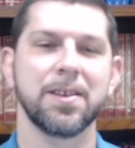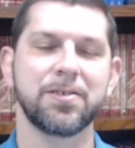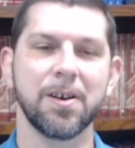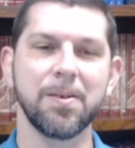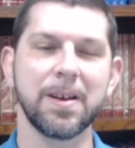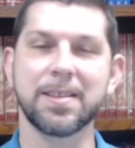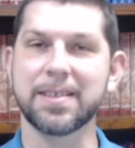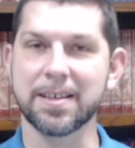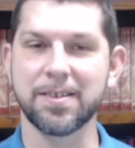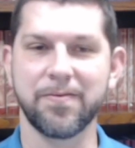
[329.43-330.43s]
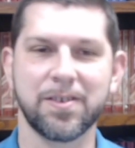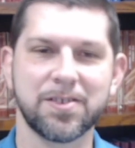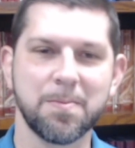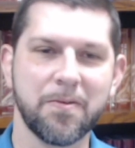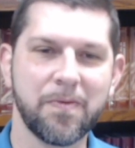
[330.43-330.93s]
So it says in
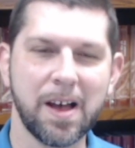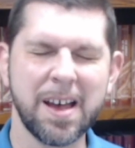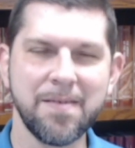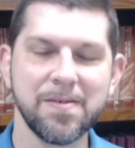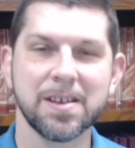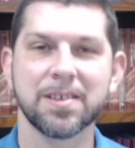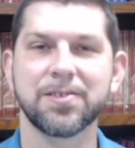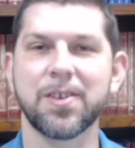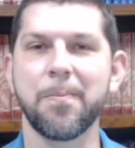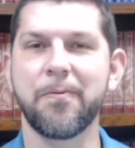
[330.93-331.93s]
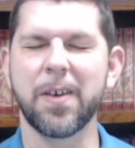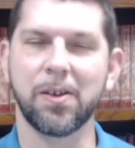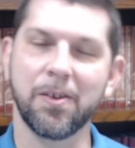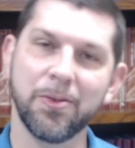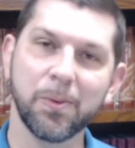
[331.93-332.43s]
verse number five, some
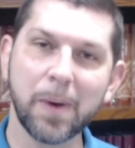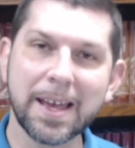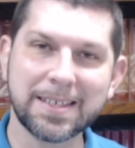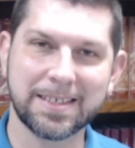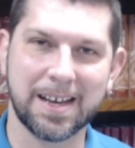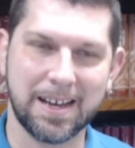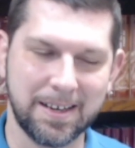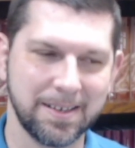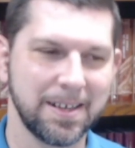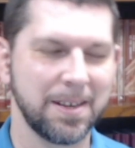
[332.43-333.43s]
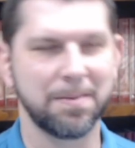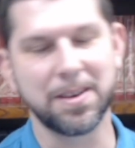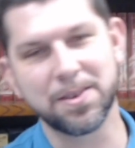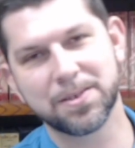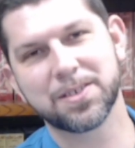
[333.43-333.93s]
fell on the wayside.
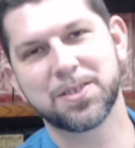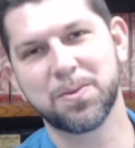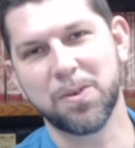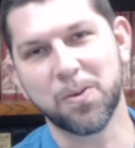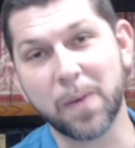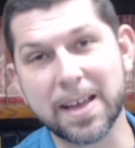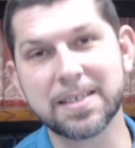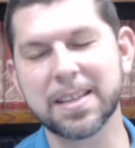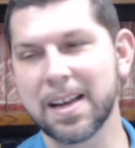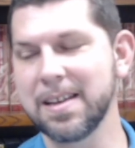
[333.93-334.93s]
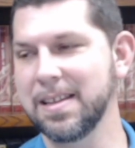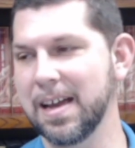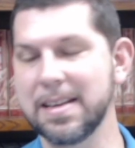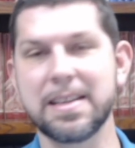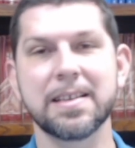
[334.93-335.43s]
When he uses the word wayside, the
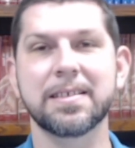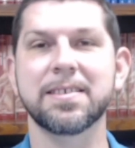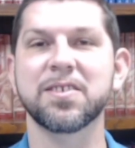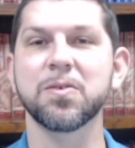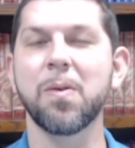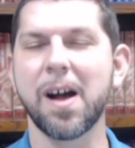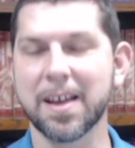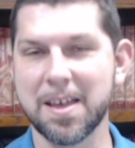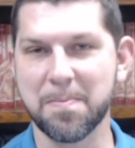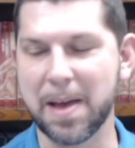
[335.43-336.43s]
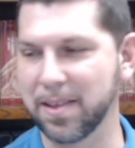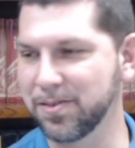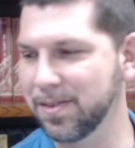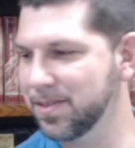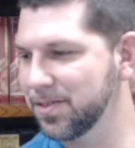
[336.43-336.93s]
idea is this is a walking path.
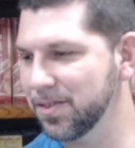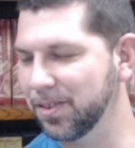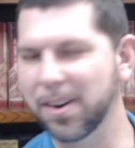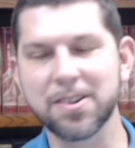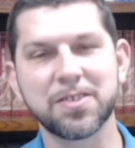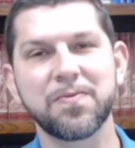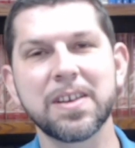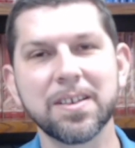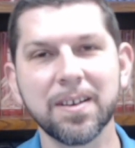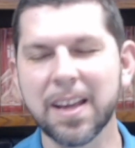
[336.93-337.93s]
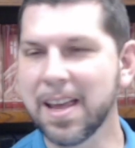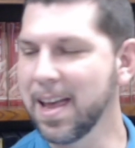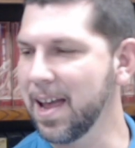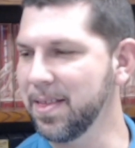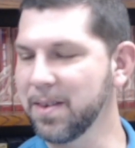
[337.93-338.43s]
So this is a large field,
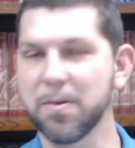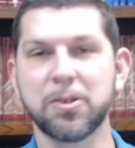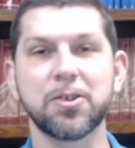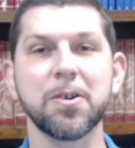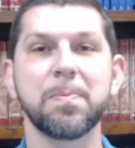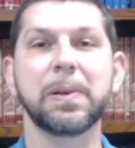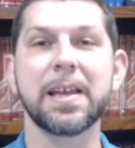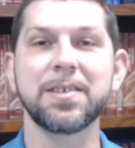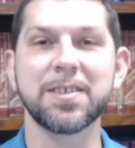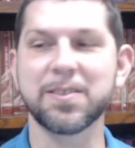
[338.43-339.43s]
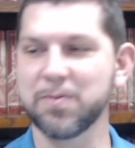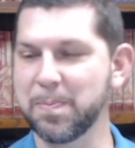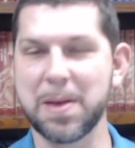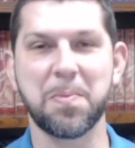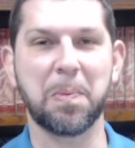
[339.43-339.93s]
and there were certain places where
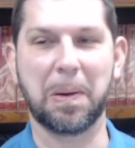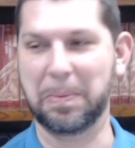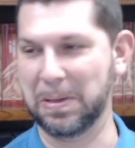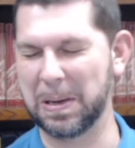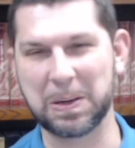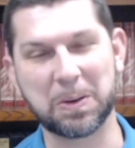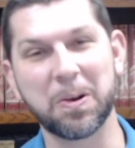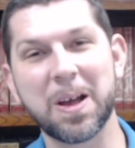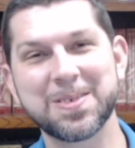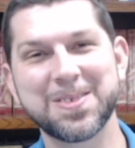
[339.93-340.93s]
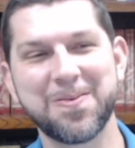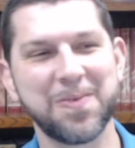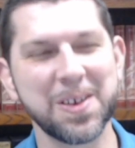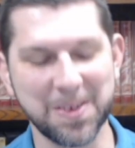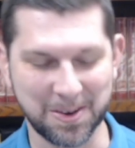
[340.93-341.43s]
people probably cut across the
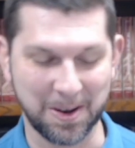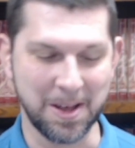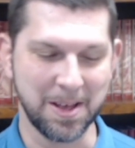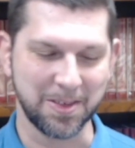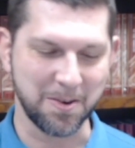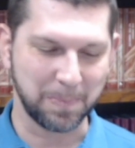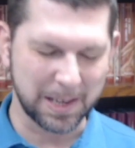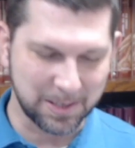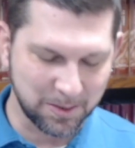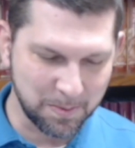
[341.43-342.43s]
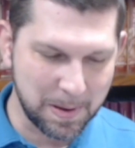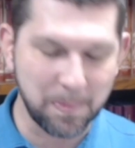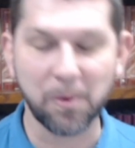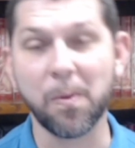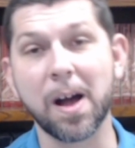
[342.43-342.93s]
field, or there are places where
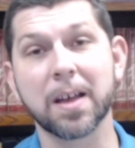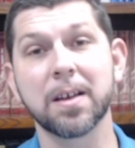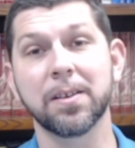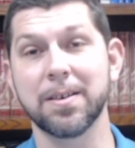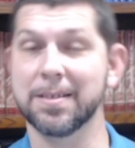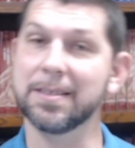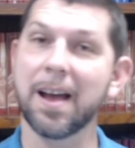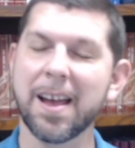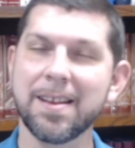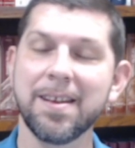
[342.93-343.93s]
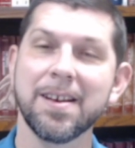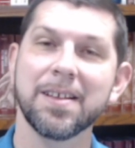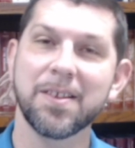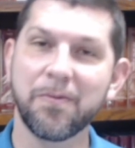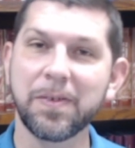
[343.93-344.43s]
people were walking alongside
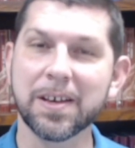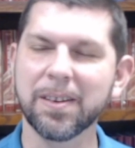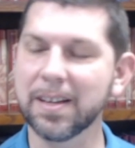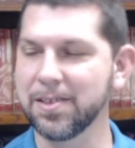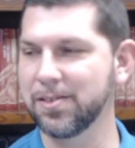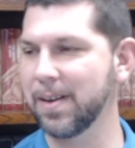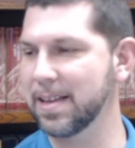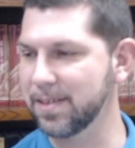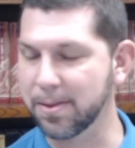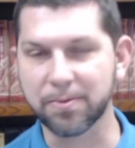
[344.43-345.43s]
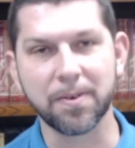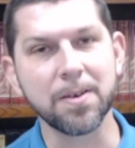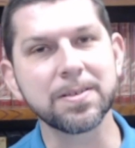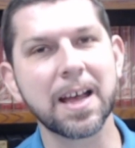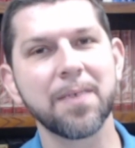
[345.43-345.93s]
the field. And so as he
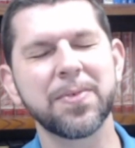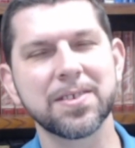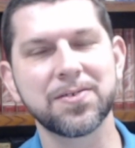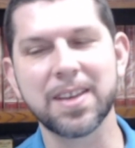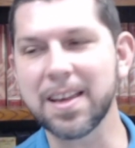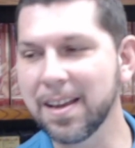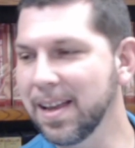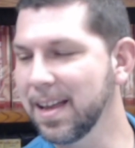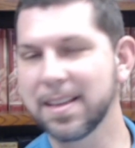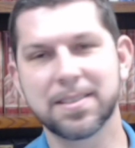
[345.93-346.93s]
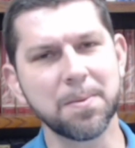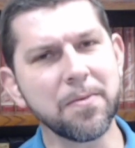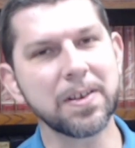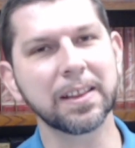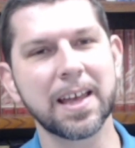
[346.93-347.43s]
throws out this seed, some
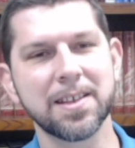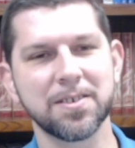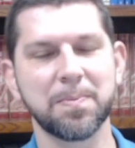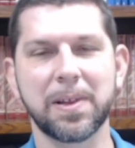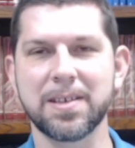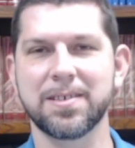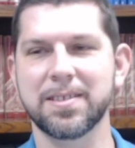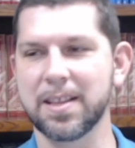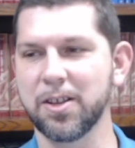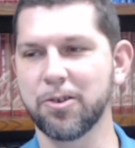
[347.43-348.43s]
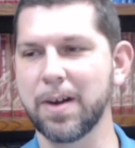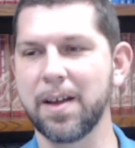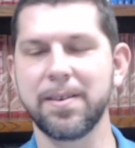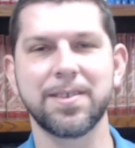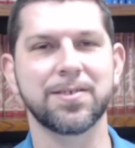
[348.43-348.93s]
of it lands on places that the
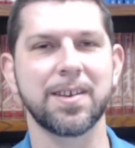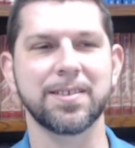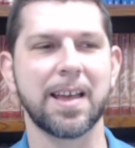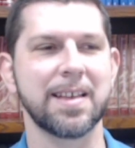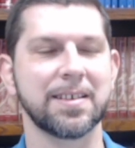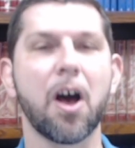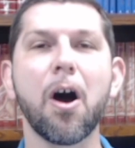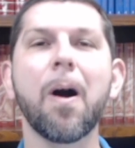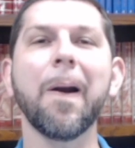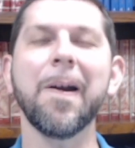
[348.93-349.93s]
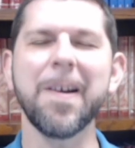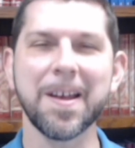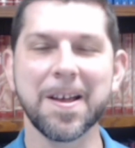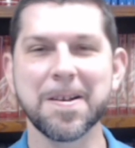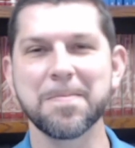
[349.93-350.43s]
ground is, is as
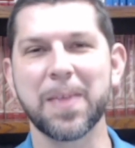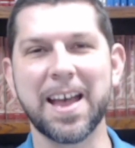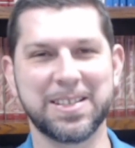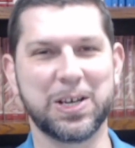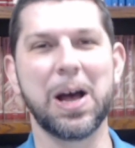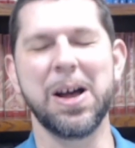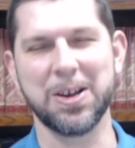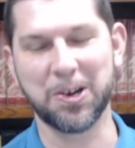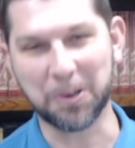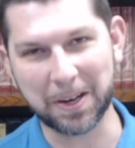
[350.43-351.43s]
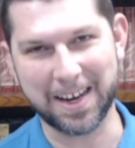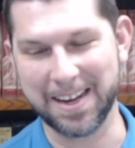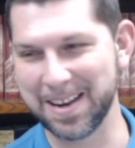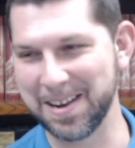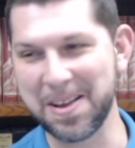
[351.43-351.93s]
hard as
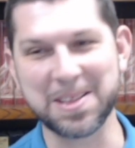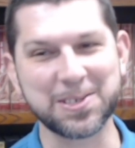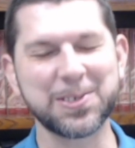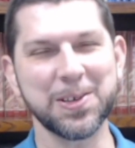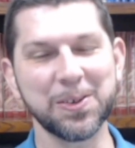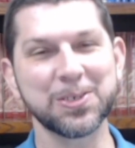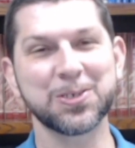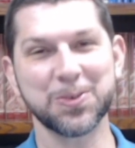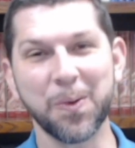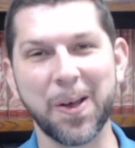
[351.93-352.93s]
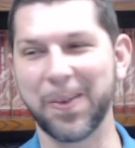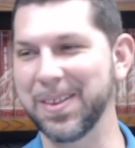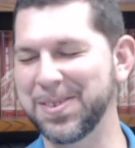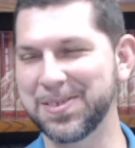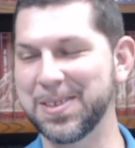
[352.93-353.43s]
concrete. it's still soil,
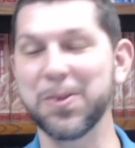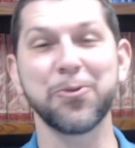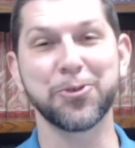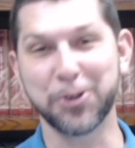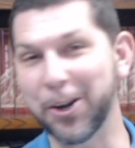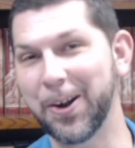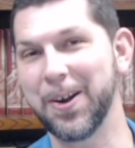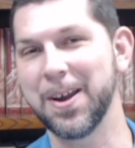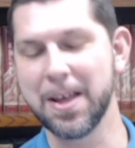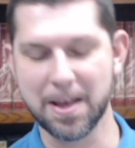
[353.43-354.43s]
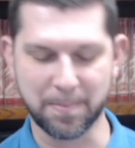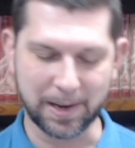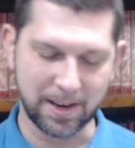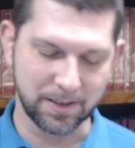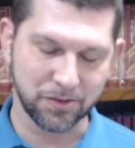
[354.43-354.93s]
it's still dirt,
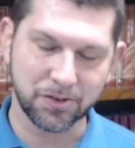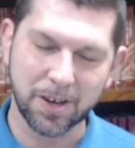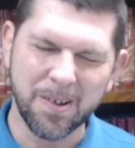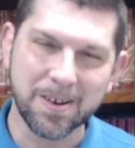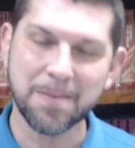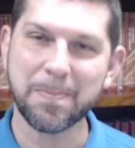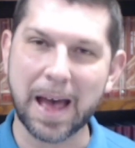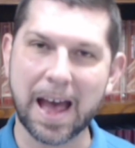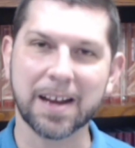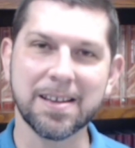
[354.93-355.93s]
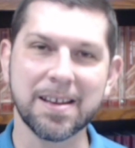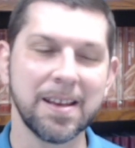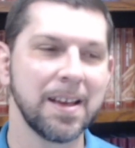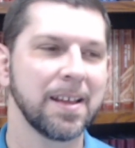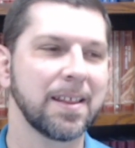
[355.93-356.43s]
but it is so compacted
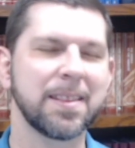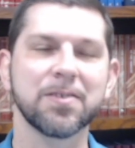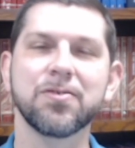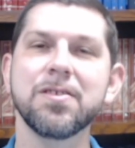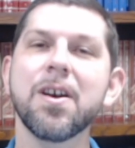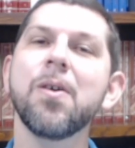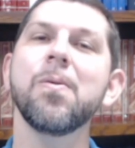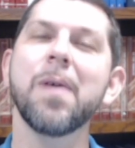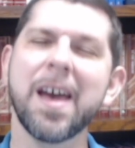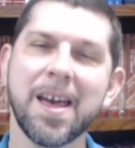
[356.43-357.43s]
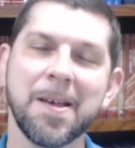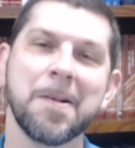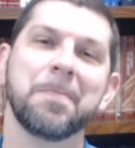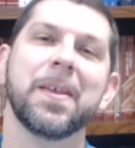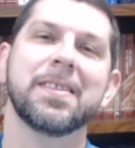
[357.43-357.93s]
that there's no way
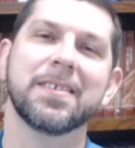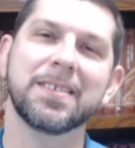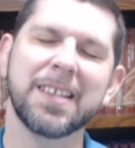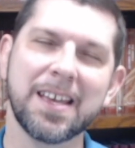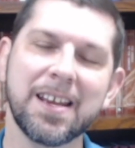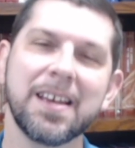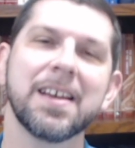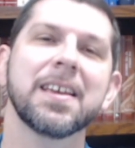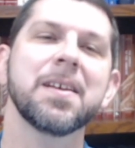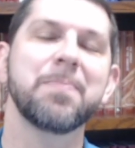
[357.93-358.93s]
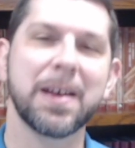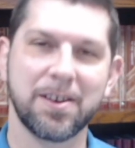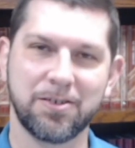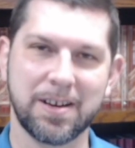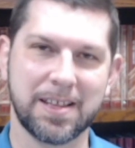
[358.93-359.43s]
that the seed can
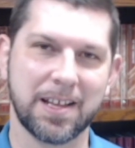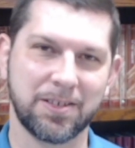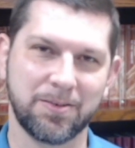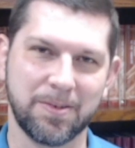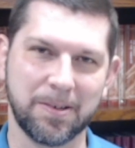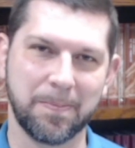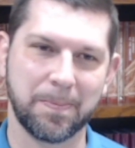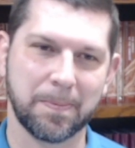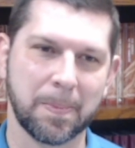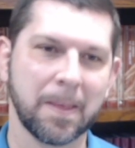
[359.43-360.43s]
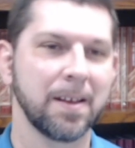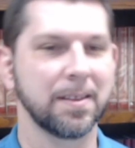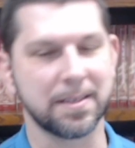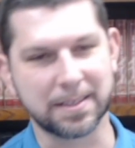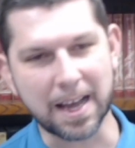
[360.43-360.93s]
penetrate that soil.
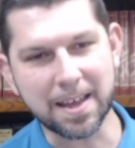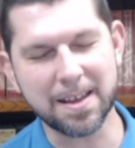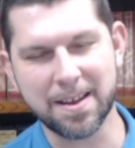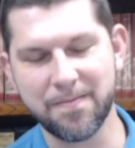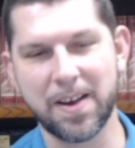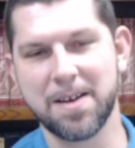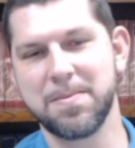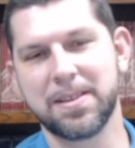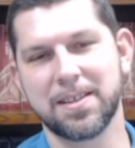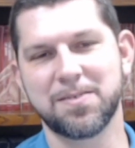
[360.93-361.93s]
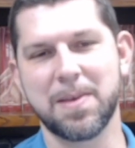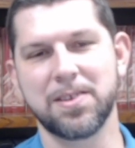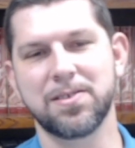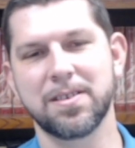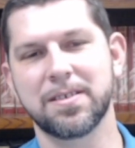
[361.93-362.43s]
The second environment that's
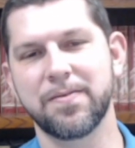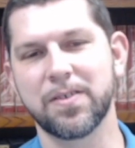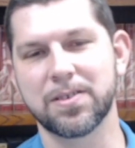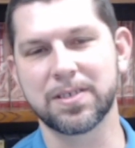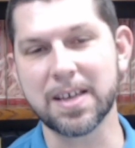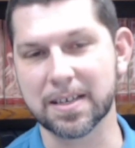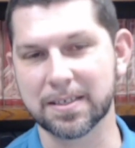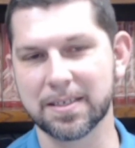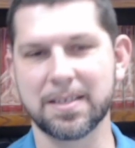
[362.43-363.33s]
mentioned is in verse 6.